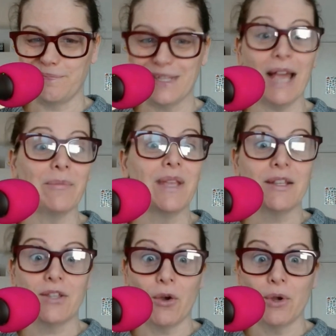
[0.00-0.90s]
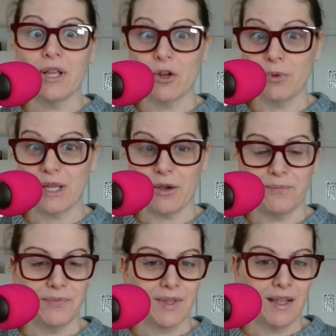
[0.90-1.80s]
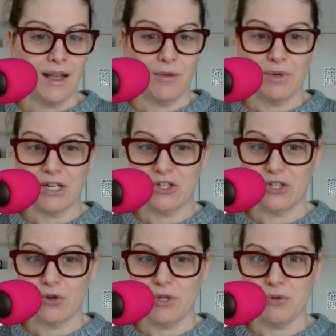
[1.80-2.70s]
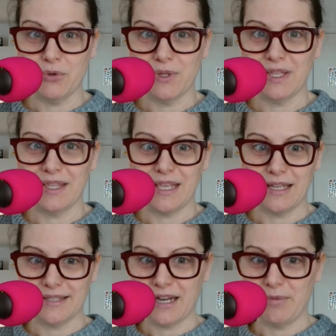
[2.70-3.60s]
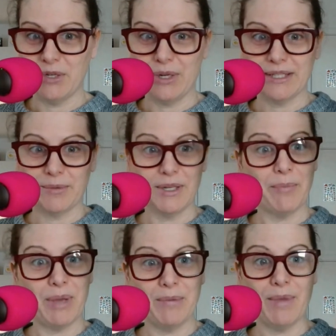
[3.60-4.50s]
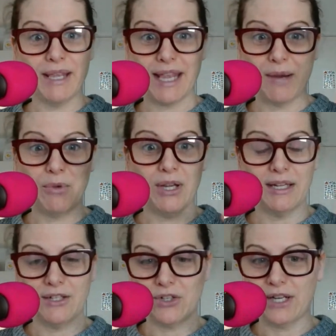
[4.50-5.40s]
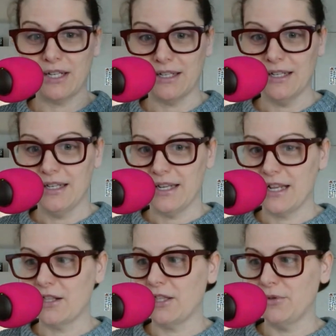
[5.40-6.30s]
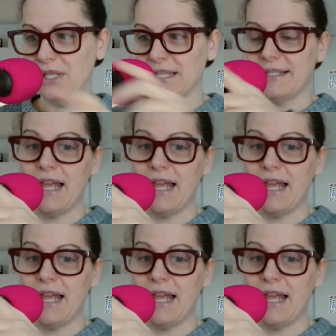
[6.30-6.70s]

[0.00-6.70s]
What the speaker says: Yeah, so here we go. I want to show you the things that I'm doing. So I'm going to bend my camera and try to include this.